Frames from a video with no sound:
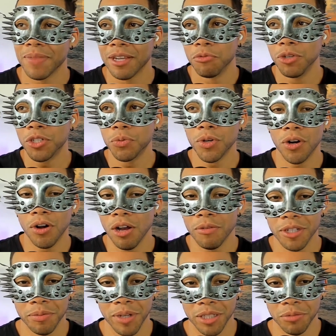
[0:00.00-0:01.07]
Which we're all
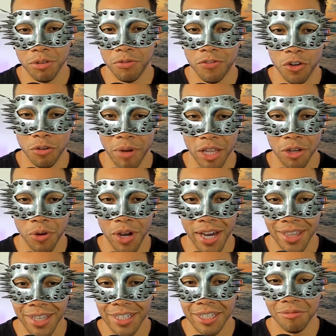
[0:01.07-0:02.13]
responsible for, by the way. I
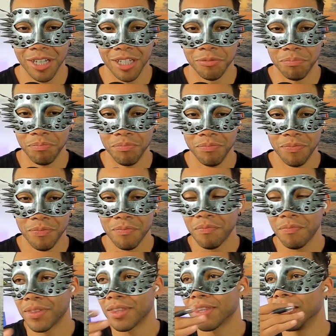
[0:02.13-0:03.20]
think sometimes
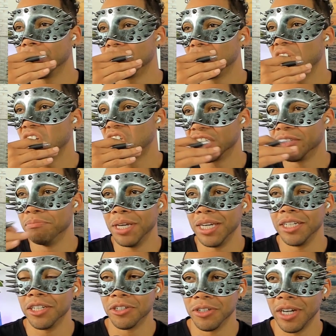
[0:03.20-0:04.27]
it's not just men
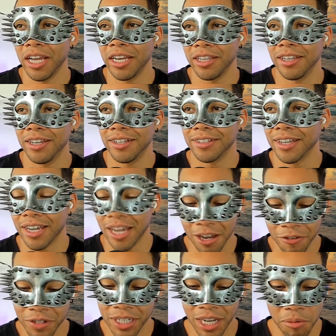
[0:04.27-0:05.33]
creating that. It's like
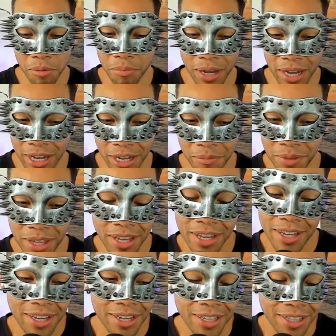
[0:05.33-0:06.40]
every time a mom
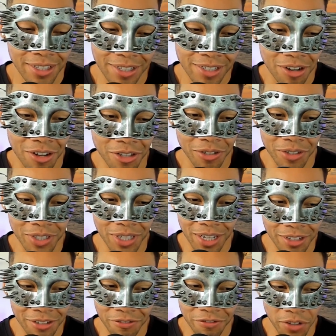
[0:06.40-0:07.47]
saw their
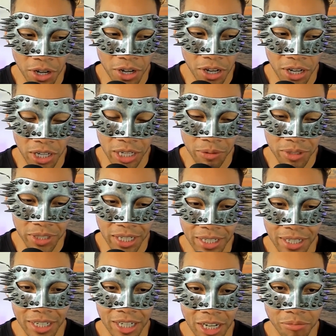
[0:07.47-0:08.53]
son fall and was like,
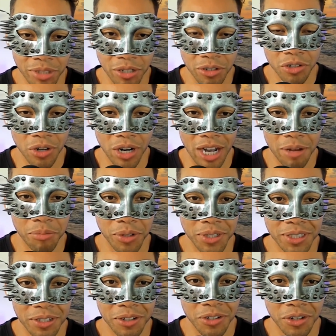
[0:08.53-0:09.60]
"Get up, don't cry, boys
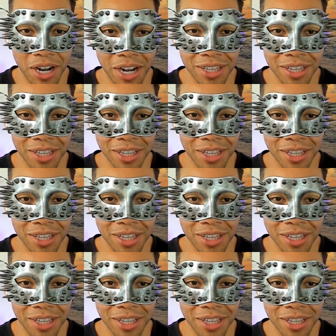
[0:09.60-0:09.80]
don't cry."